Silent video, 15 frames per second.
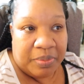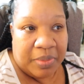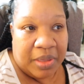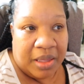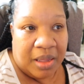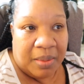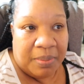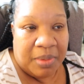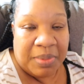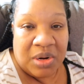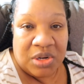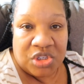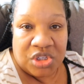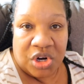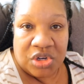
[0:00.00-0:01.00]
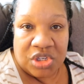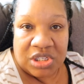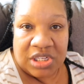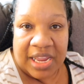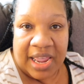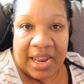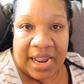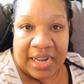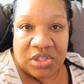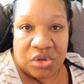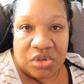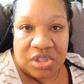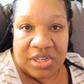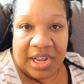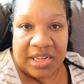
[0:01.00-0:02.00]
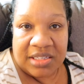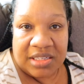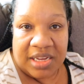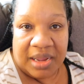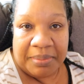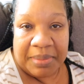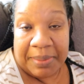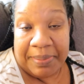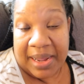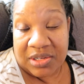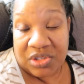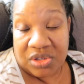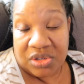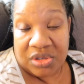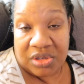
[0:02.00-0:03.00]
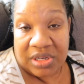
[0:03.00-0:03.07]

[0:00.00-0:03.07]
Um, remember the church that I told you guys that my pastor